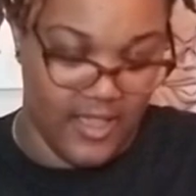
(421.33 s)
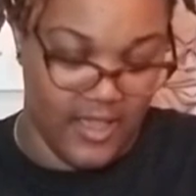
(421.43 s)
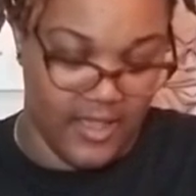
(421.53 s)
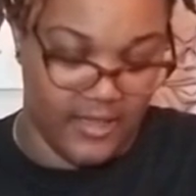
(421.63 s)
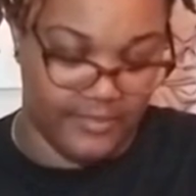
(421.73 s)

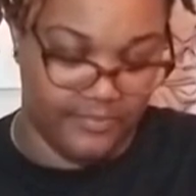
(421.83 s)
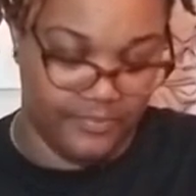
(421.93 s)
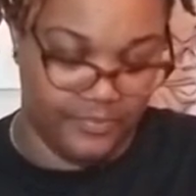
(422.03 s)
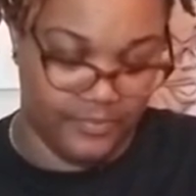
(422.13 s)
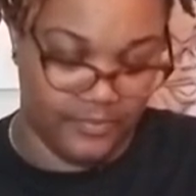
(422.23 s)
um...
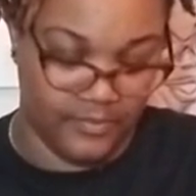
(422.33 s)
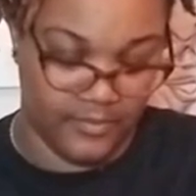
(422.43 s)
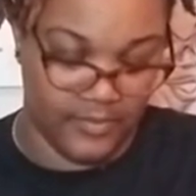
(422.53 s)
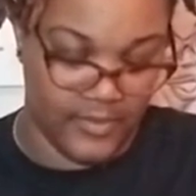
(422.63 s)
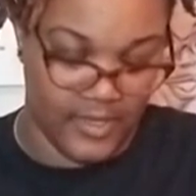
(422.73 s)

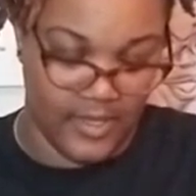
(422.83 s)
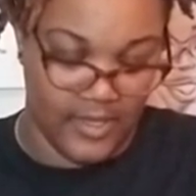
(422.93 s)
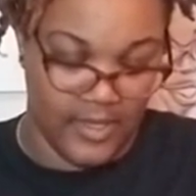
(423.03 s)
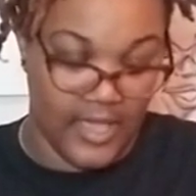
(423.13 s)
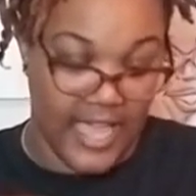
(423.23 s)

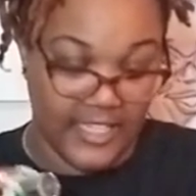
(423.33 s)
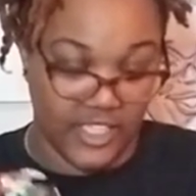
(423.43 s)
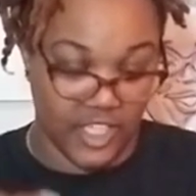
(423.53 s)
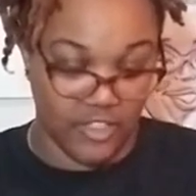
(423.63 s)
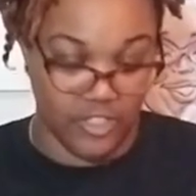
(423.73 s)
I
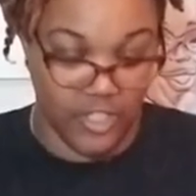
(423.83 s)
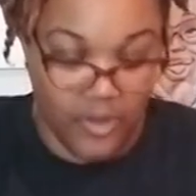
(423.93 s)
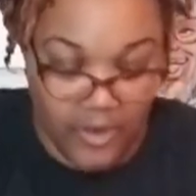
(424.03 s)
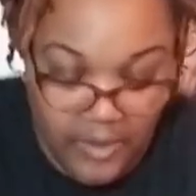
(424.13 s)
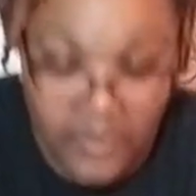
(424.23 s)
just showed you the green